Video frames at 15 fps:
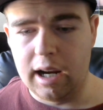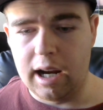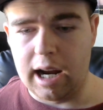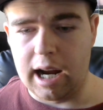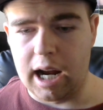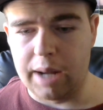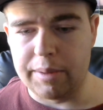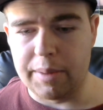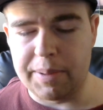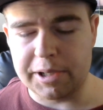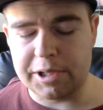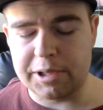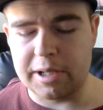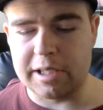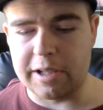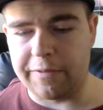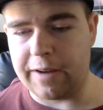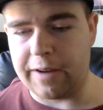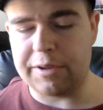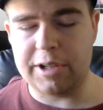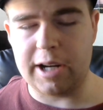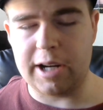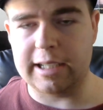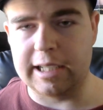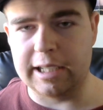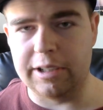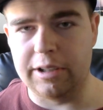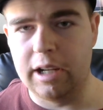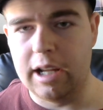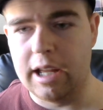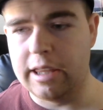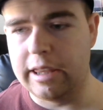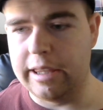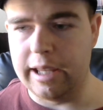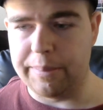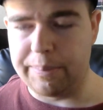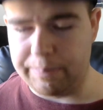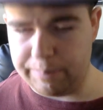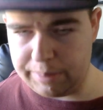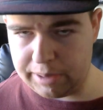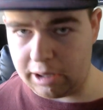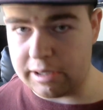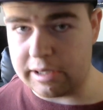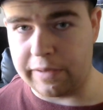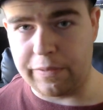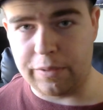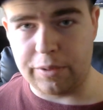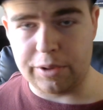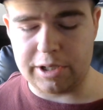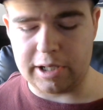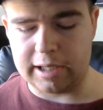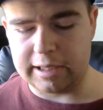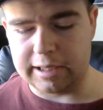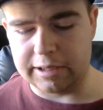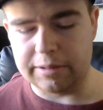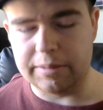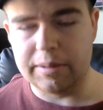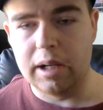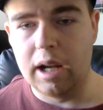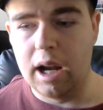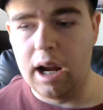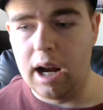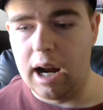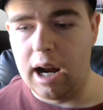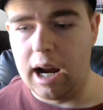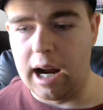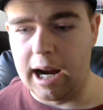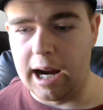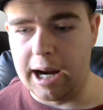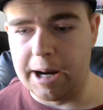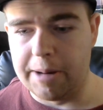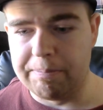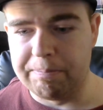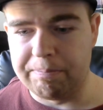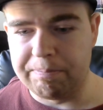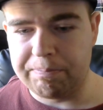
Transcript: Uh, the pistol is a five-shot kill. the P R is a four-shot kill. Um,